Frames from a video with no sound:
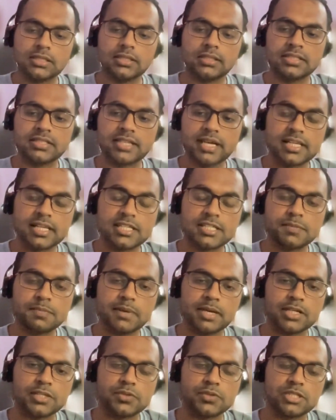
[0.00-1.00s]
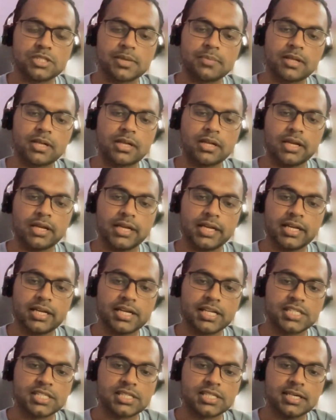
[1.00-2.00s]
sales space, was something really
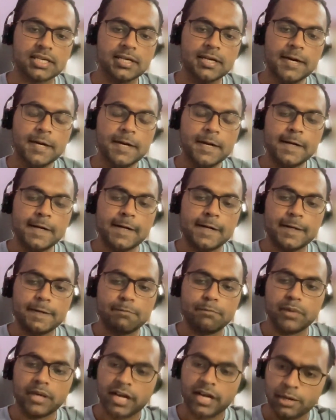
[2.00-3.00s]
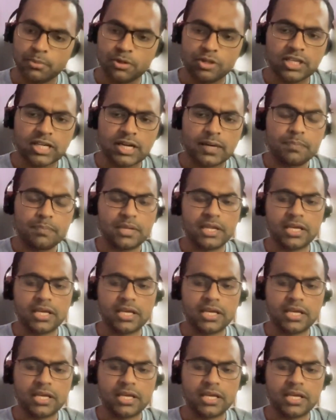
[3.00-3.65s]
interesting. I read about the company